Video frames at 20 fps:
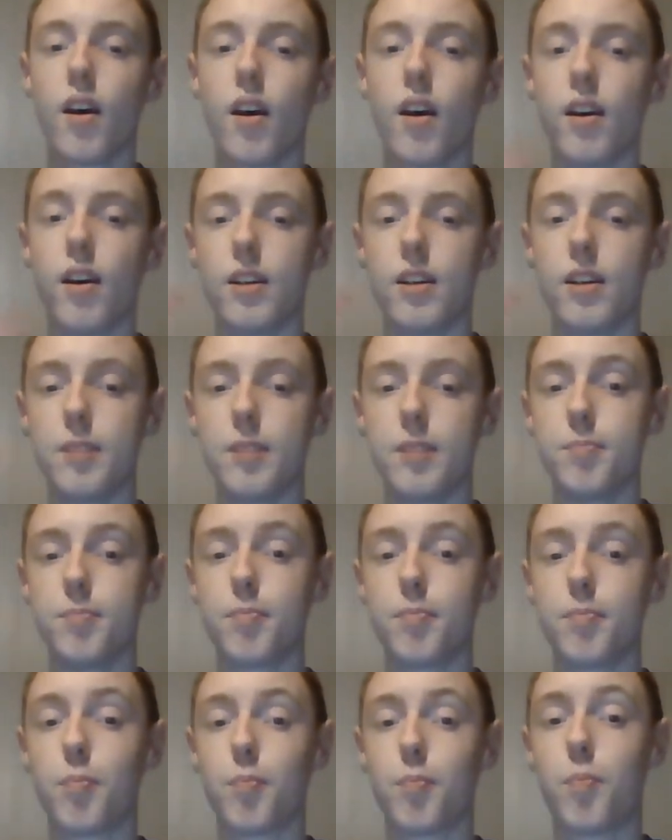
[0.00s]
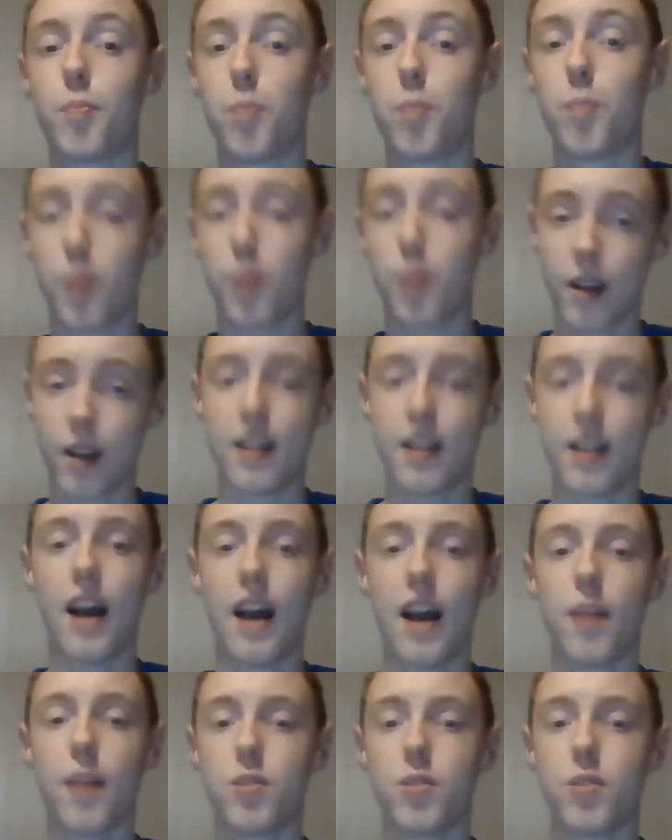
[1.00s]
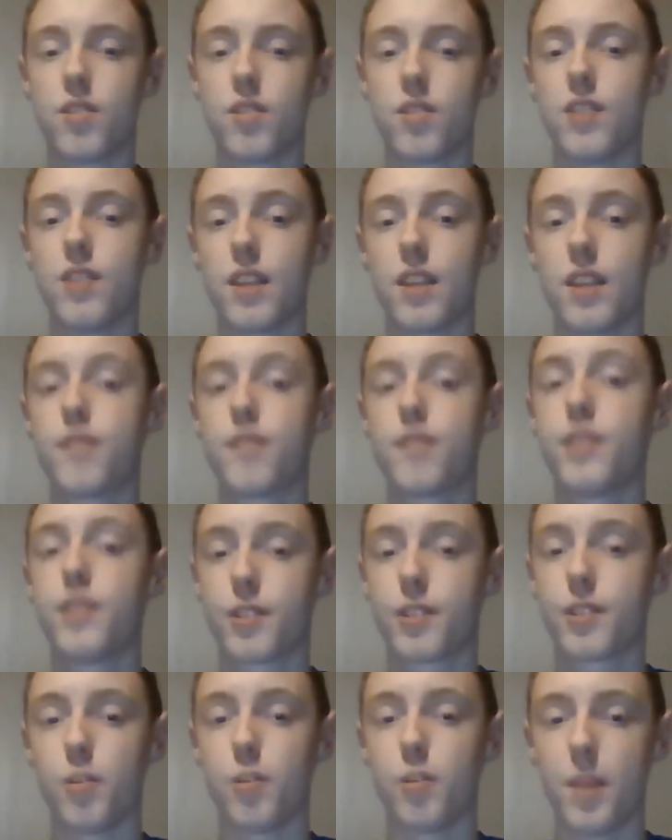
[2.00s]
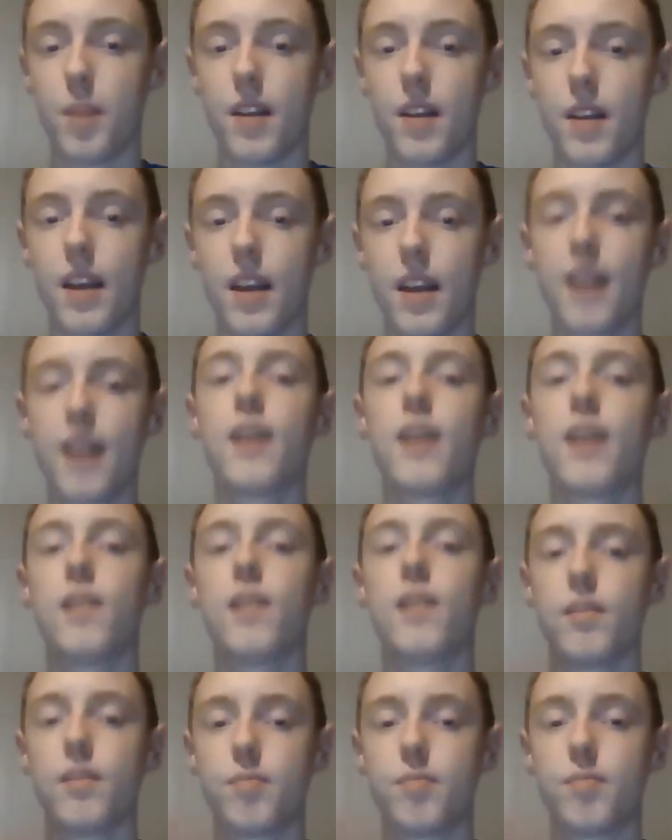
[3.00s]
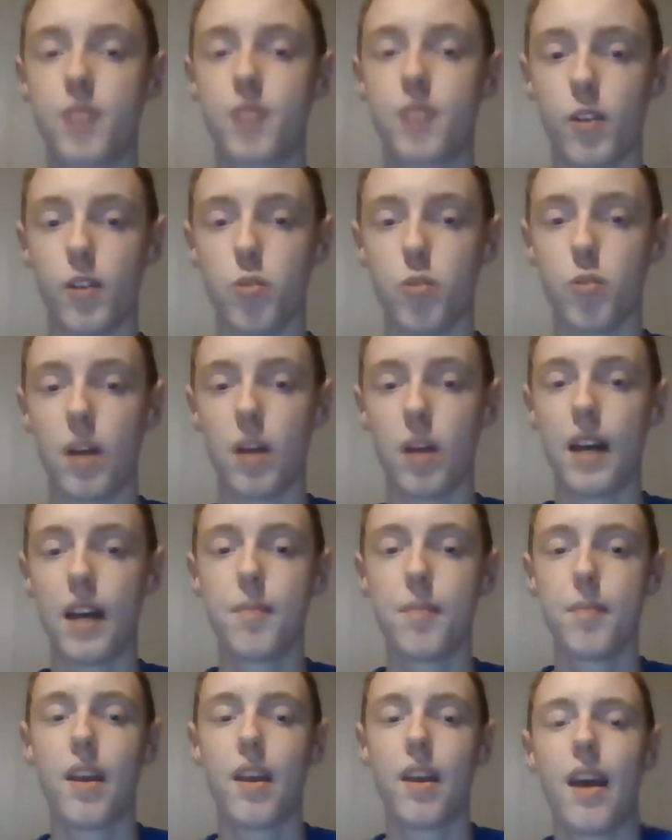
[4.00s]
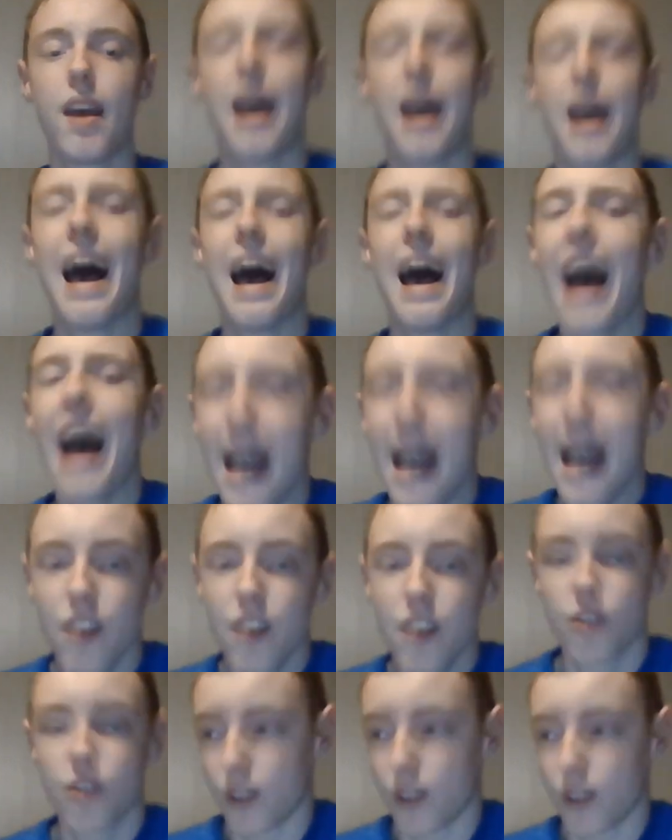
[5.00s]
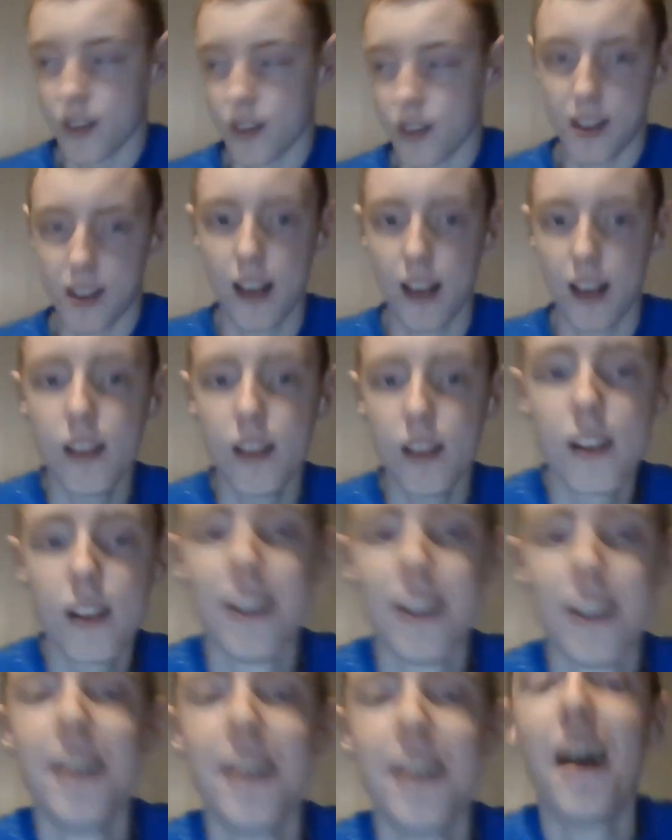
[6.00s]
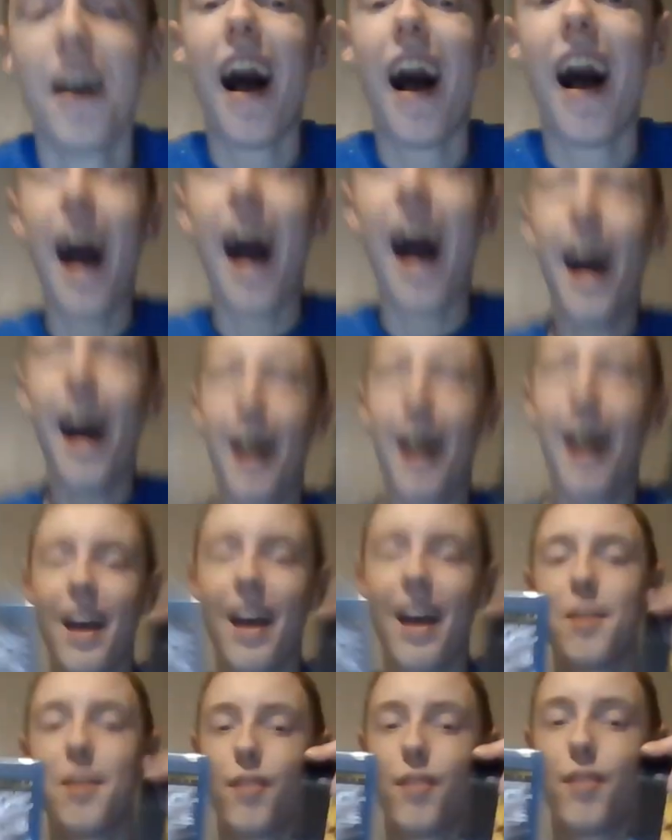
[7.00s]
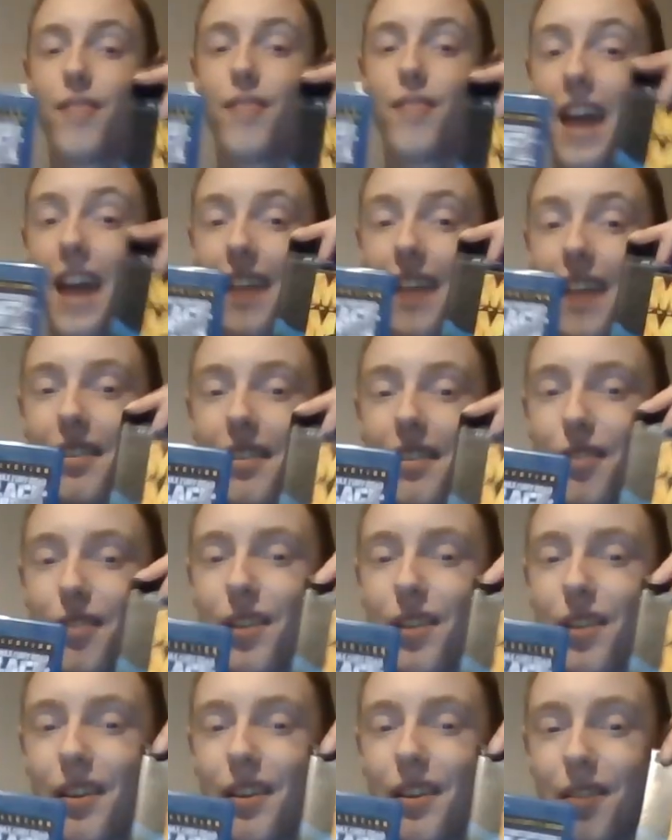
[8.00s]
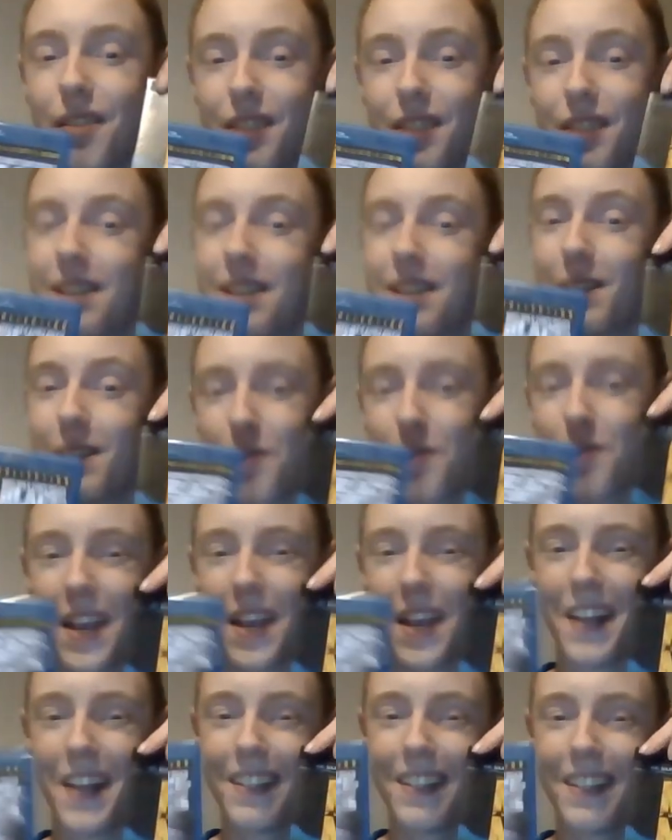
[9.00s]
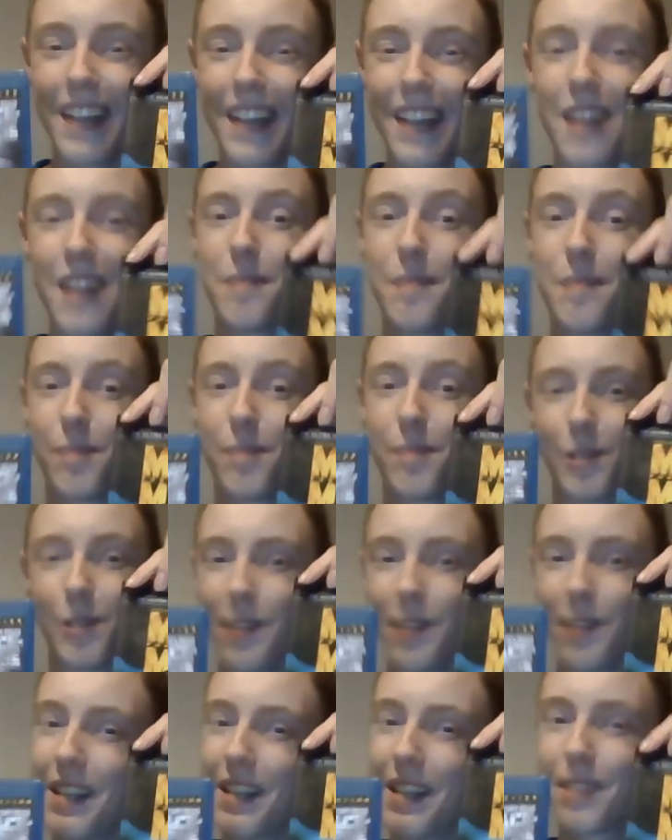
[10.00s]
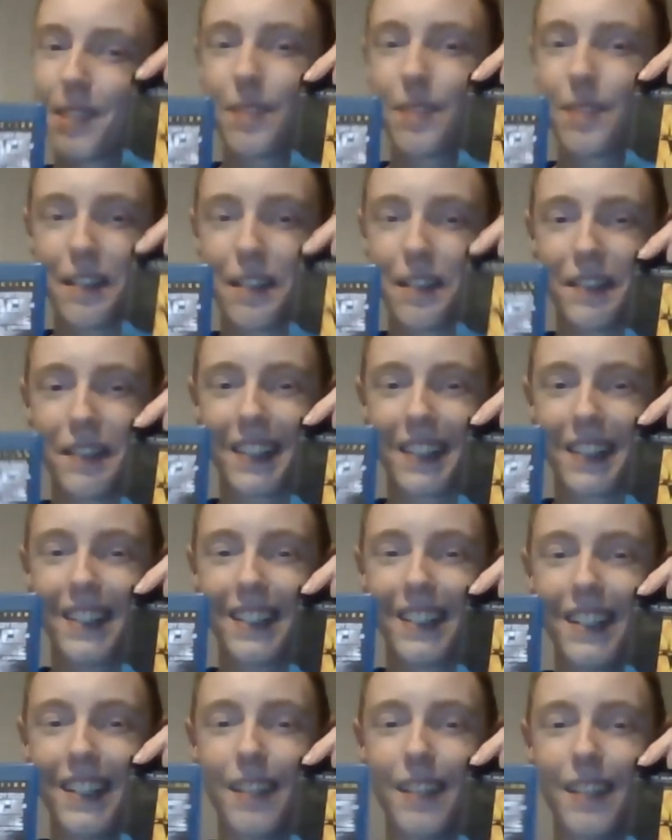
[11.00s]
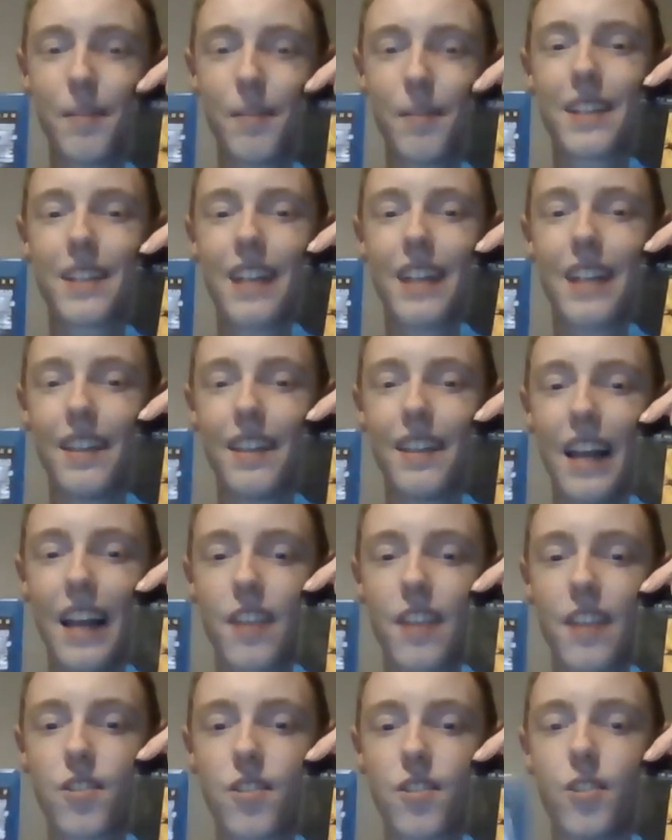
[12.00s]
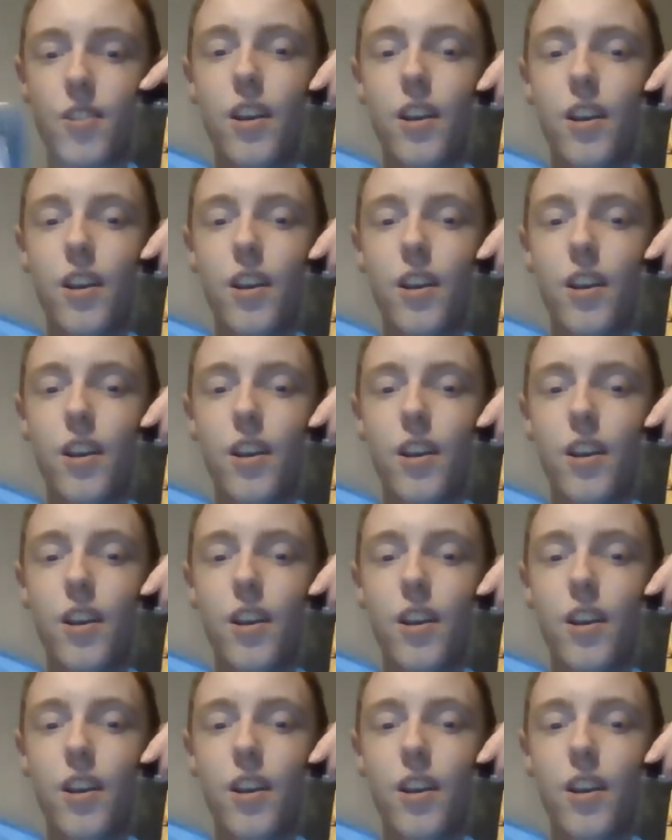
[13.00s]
But I would suggest physical media, and I'll tell you why. As you can tell, I am a fan of physical media and Blu-rays specifically, because I like to